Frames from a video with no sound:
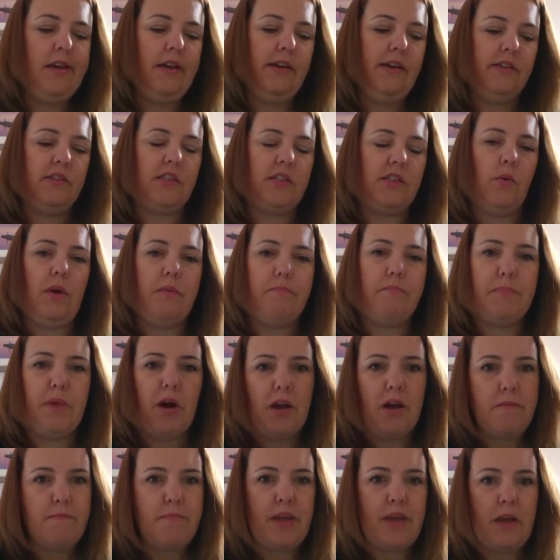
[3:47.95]
So it
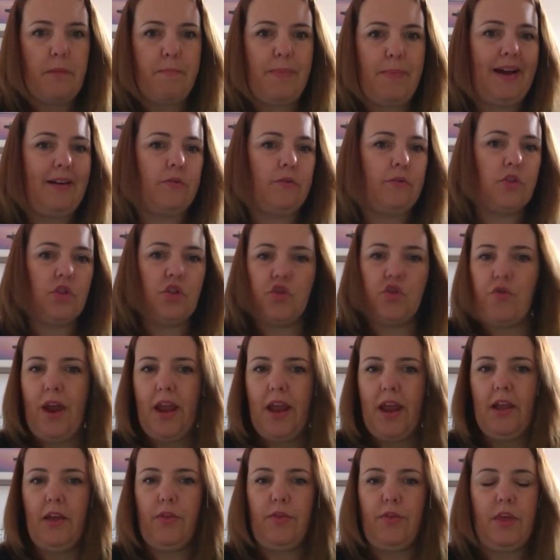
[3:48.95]
might be about
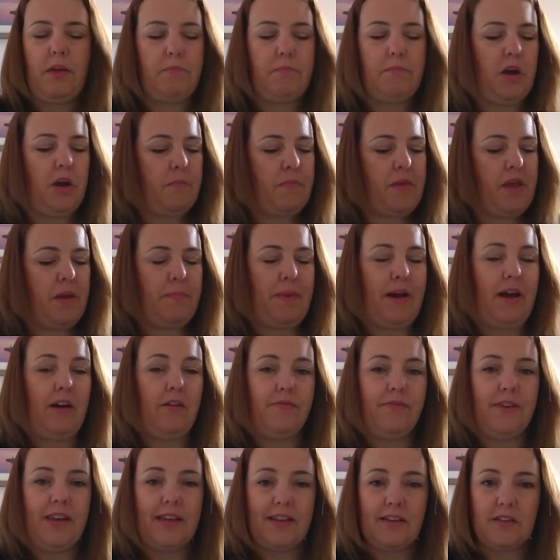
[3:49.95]
strength, it might be about
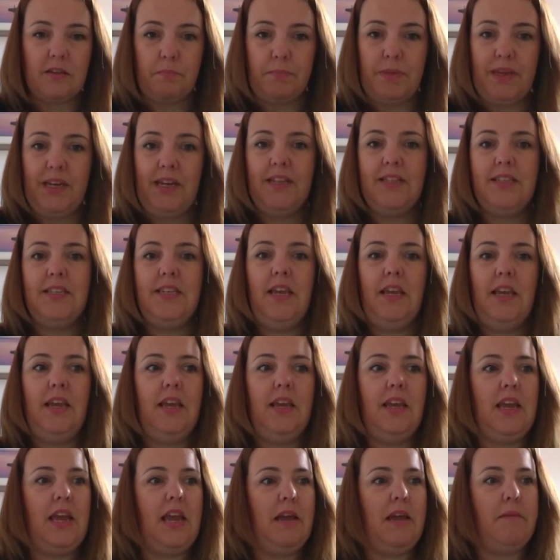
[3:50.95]

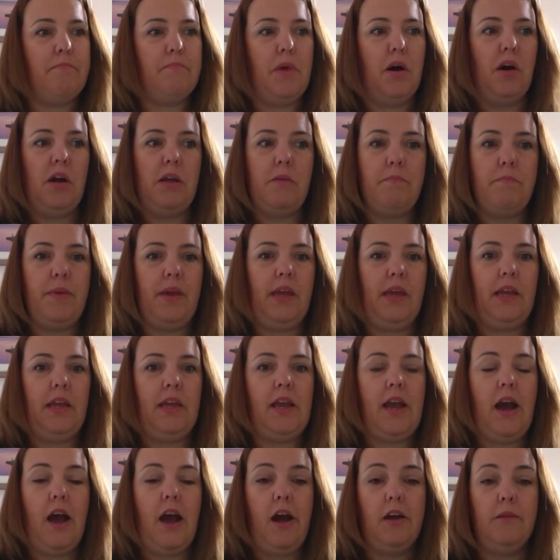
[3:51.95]
flexibility, it might
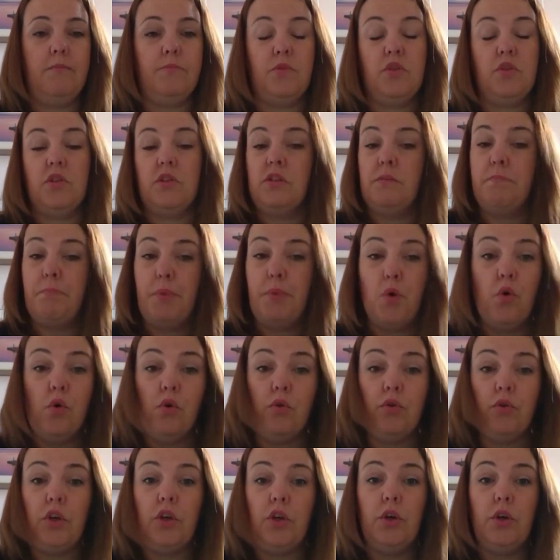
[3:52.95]
be to
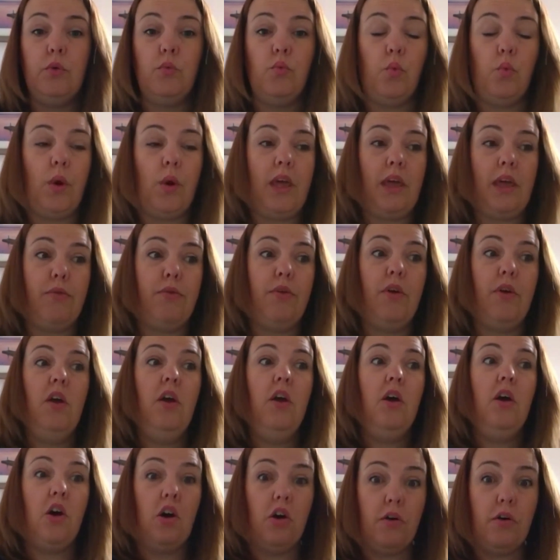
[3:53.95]
support you with
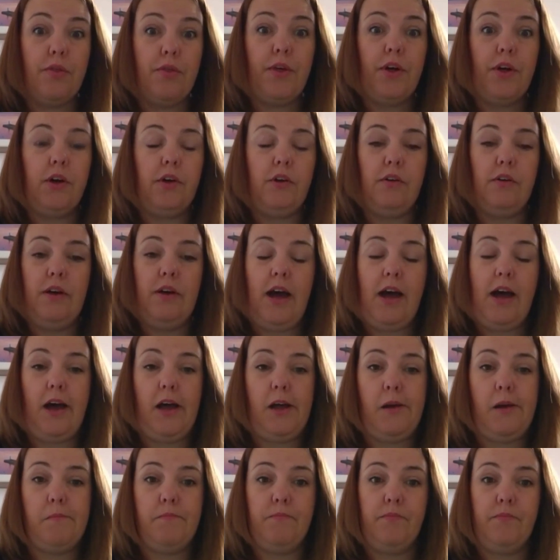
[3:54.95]
other
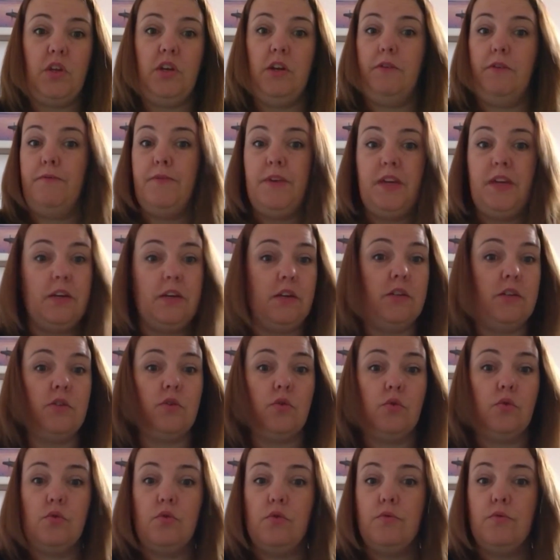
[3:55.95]
fitness
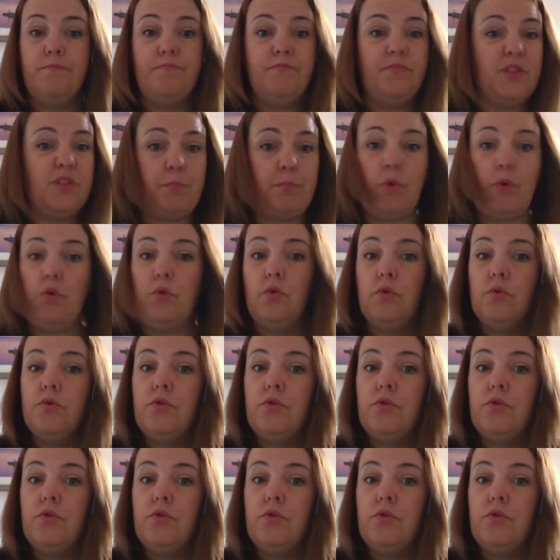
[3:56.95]
or sport,